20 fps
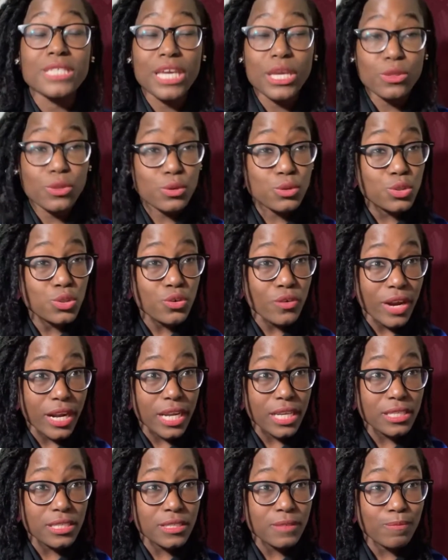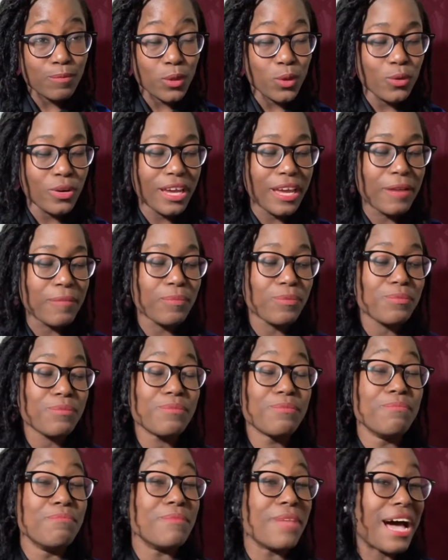those credits, okay,
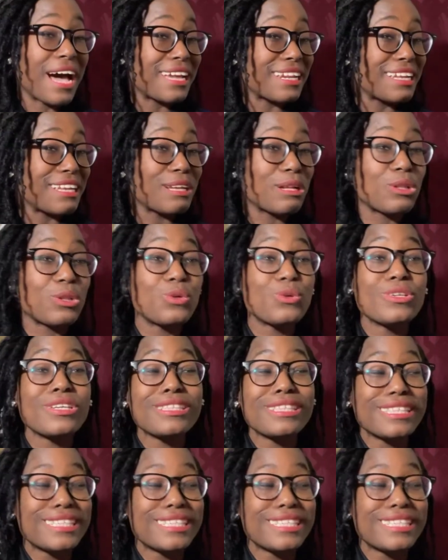not including